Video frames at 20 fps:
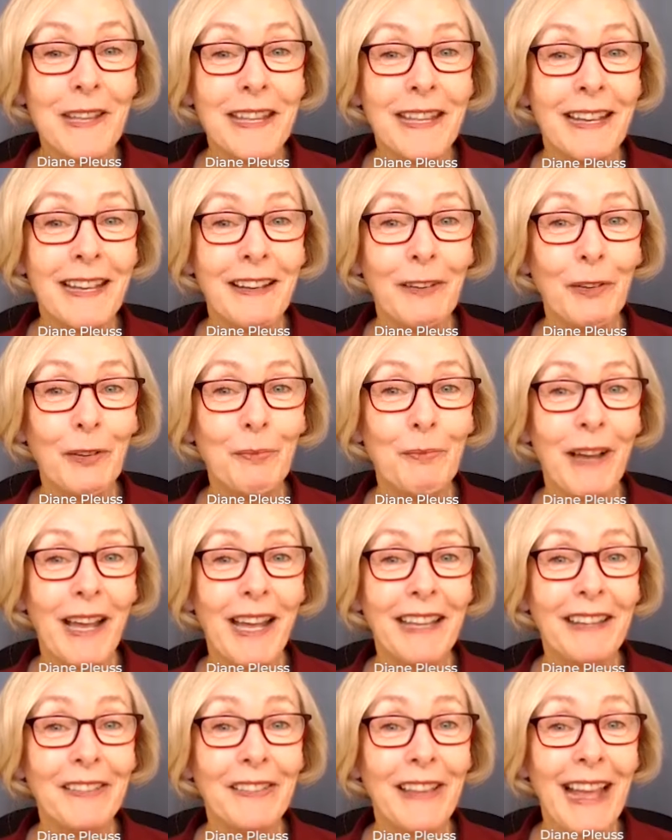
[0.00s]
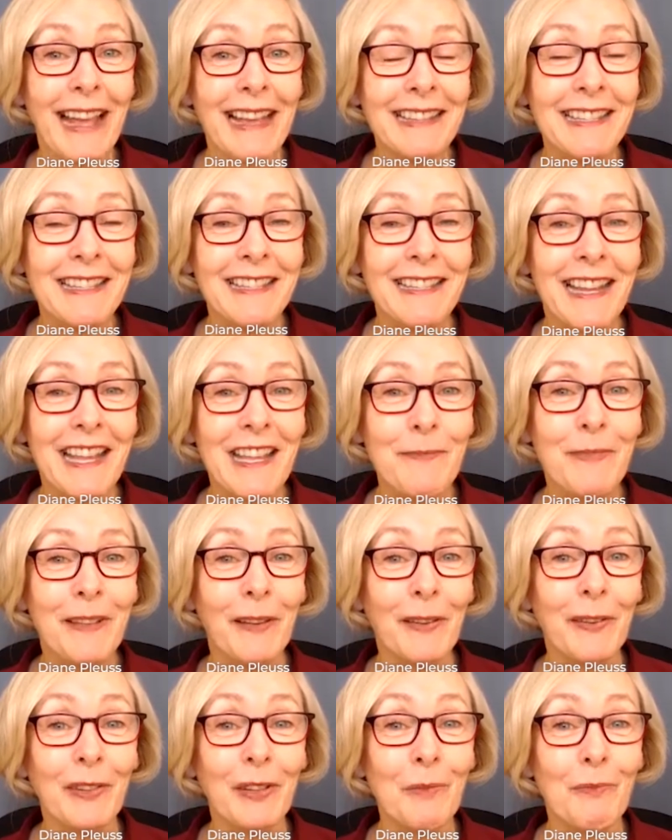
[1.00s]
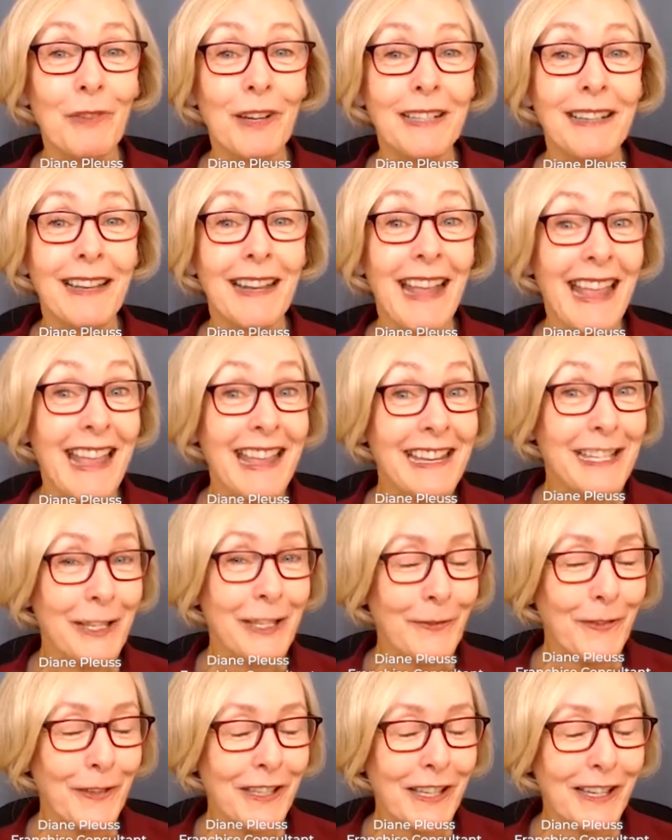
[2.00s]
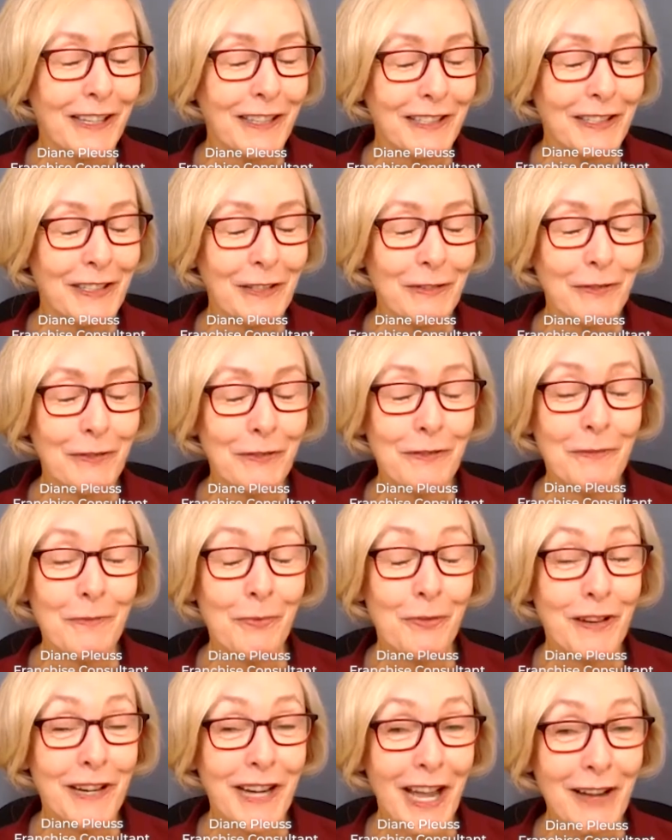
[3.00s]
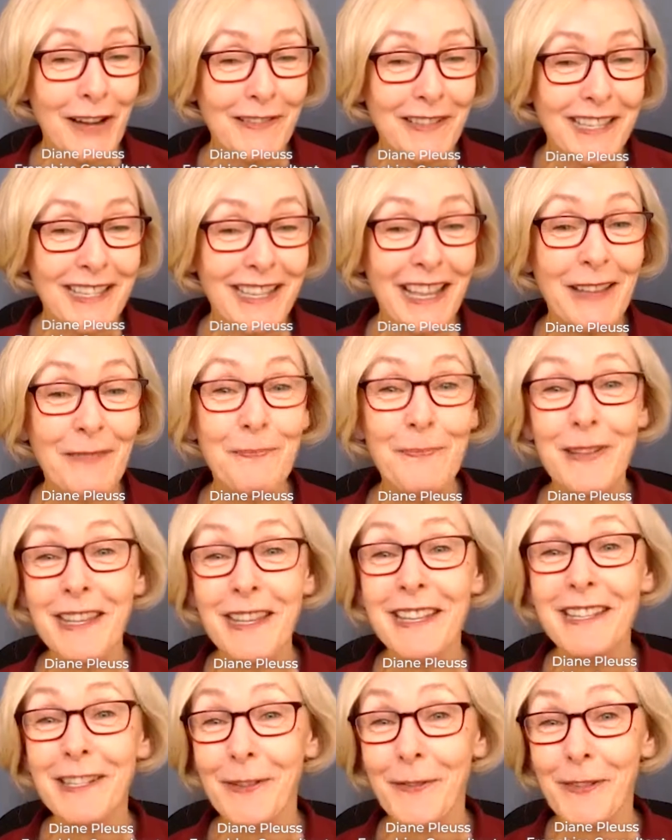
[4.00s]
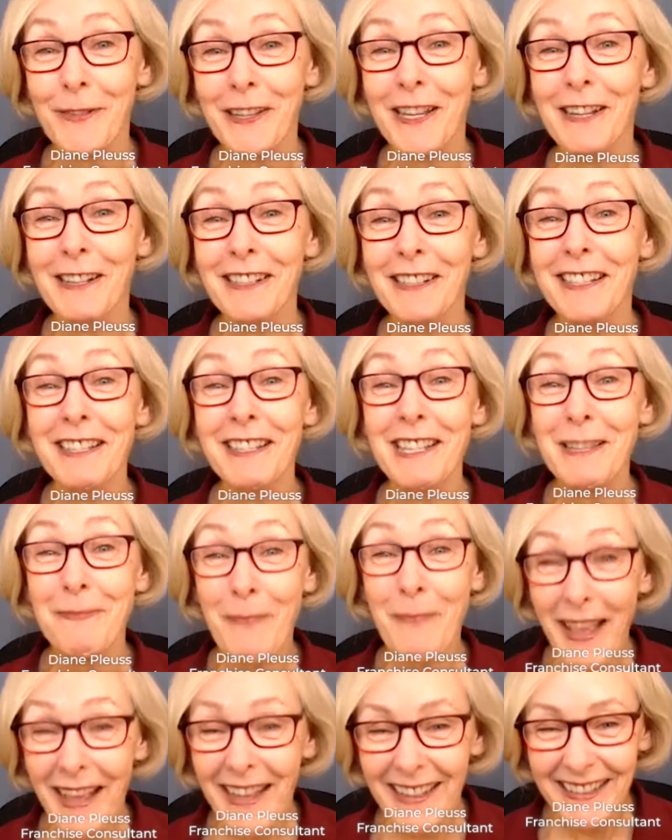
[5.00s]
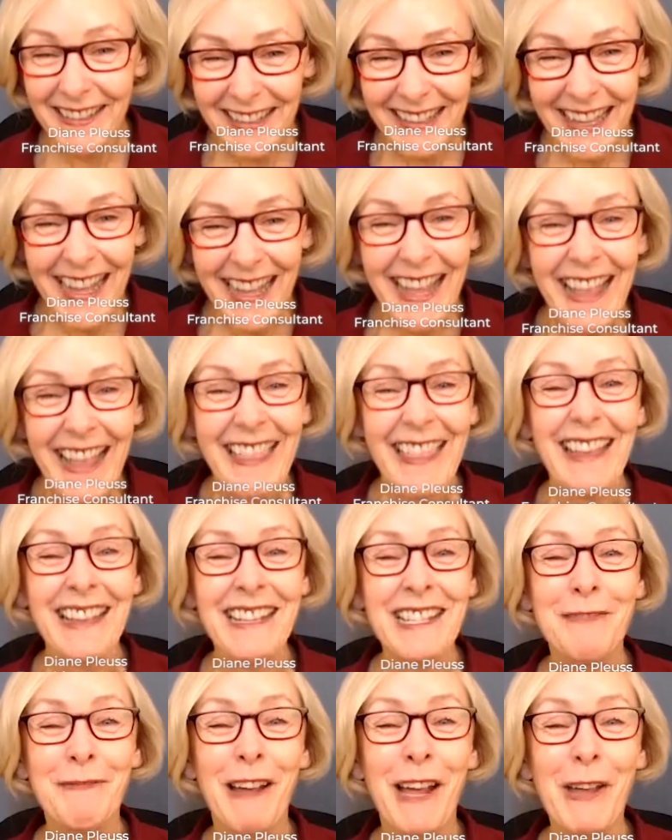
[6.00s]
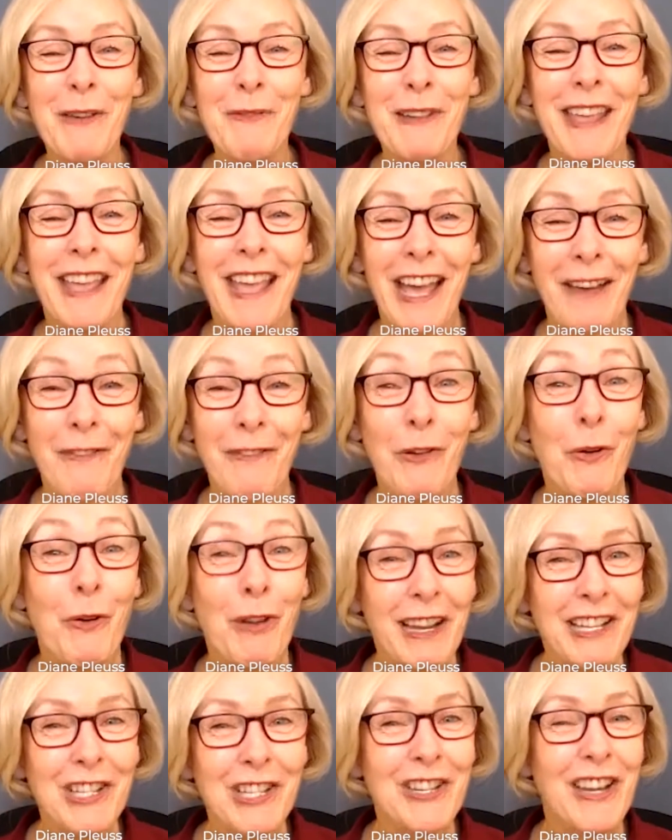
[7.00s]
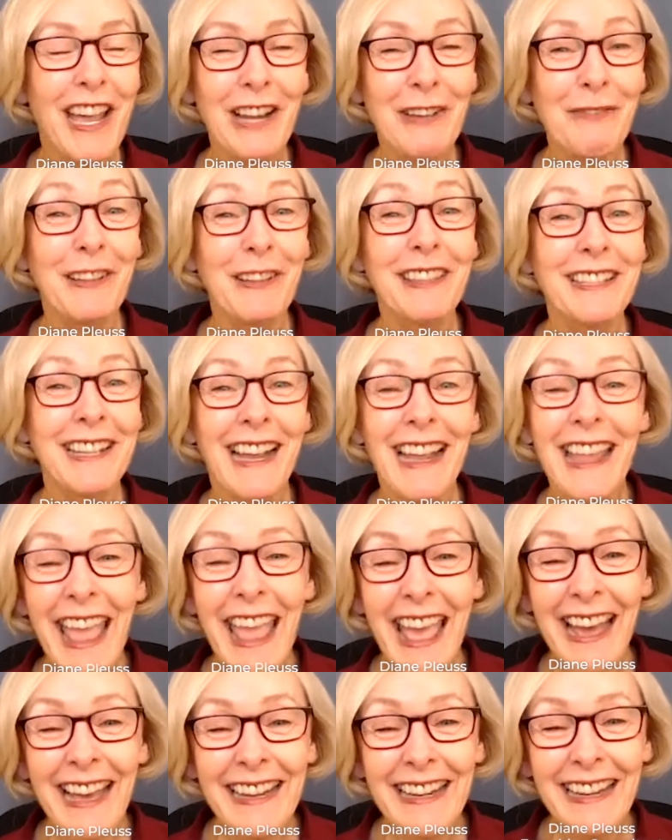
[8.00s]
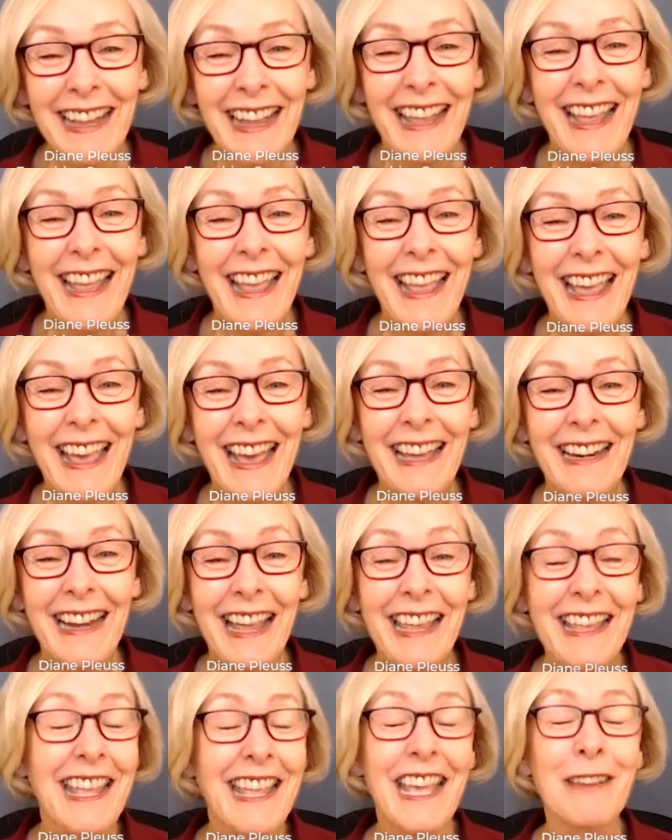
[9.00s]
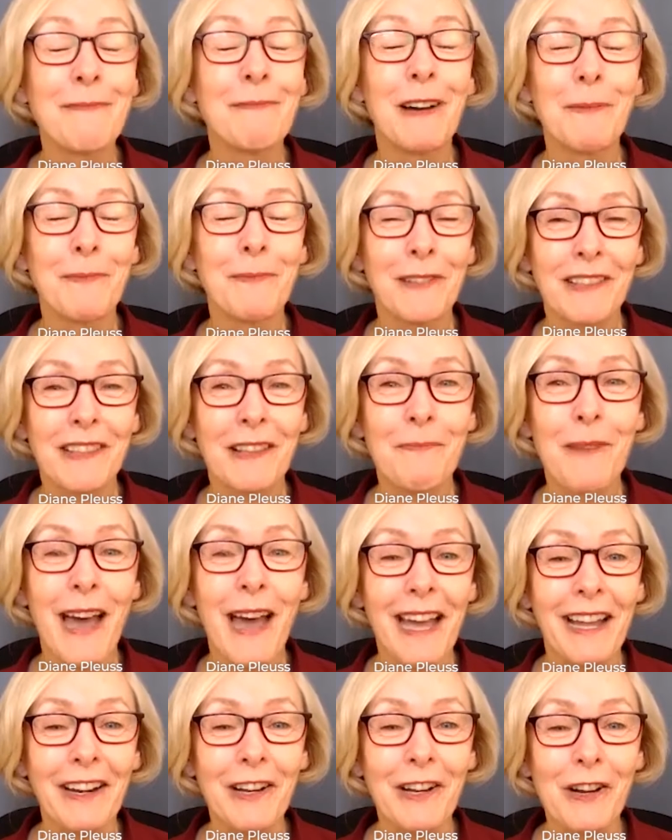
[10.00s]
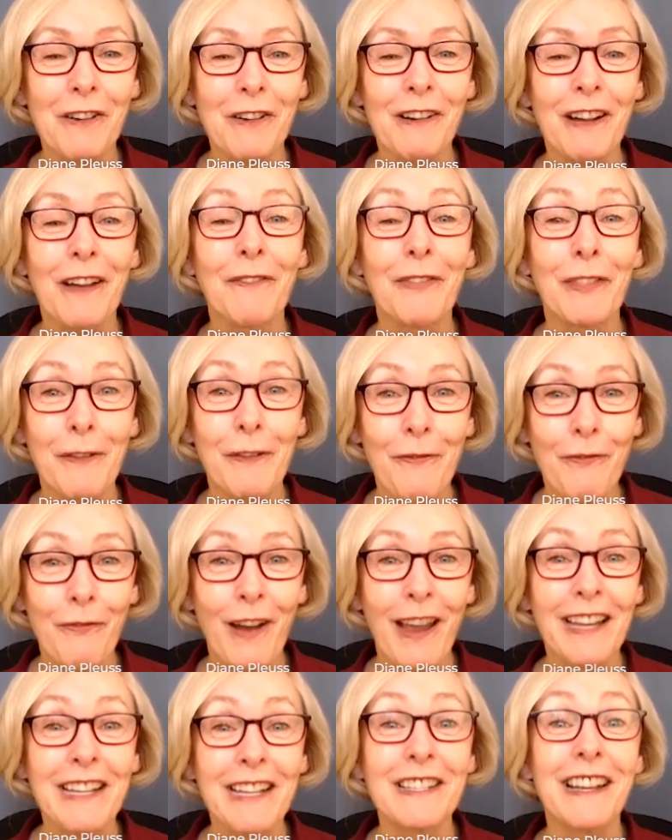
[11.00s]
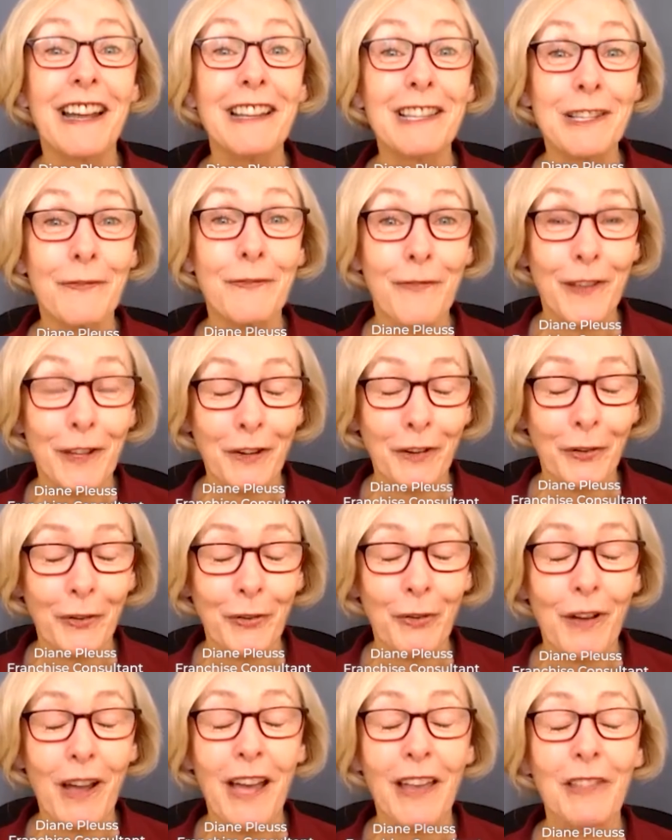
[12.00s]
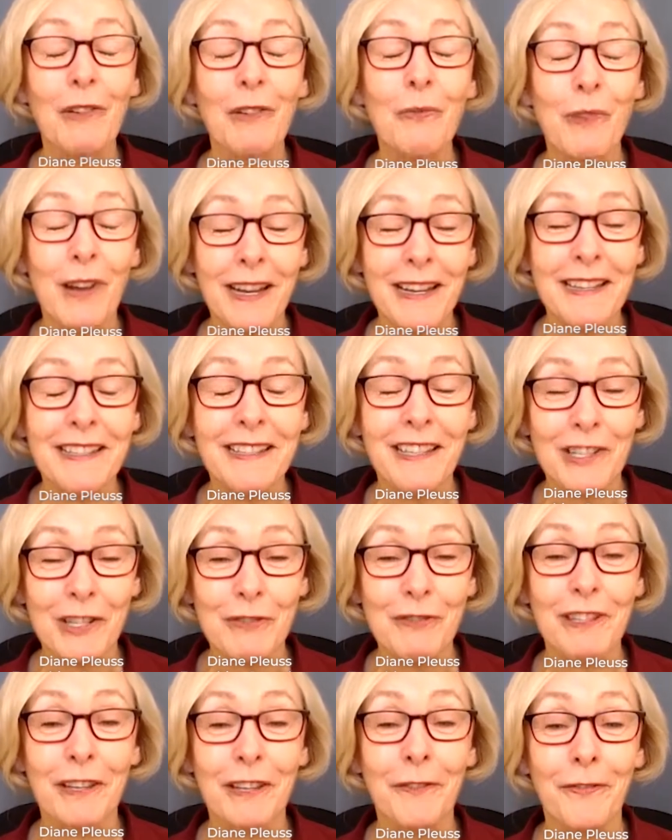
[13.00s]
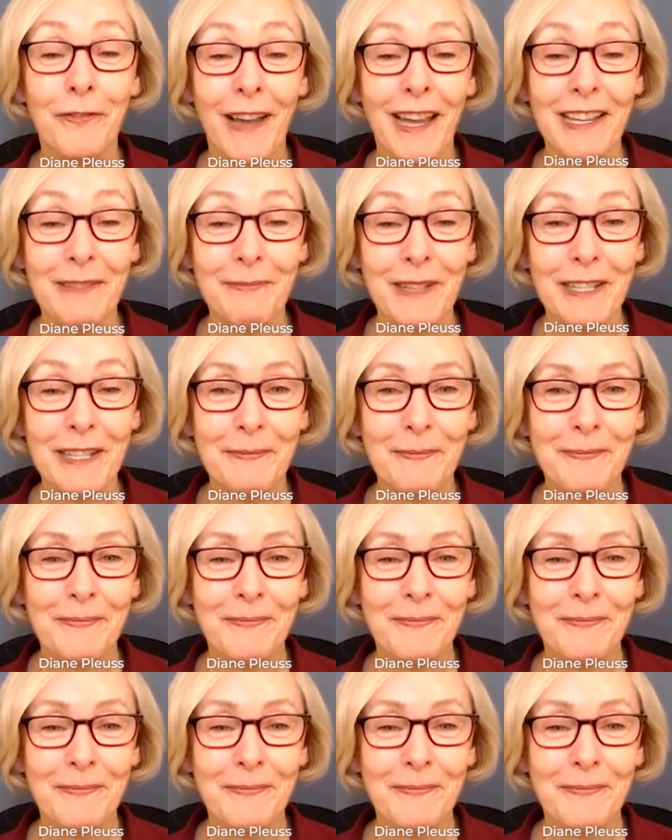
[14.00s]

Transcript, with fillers: because my last name is somewhat A, difficult to pronounce, and B, difficult to spell, that's why we have Quick Chat with Diane and I came up with the moniker of the franchise fitter. So, other ways that you can find me.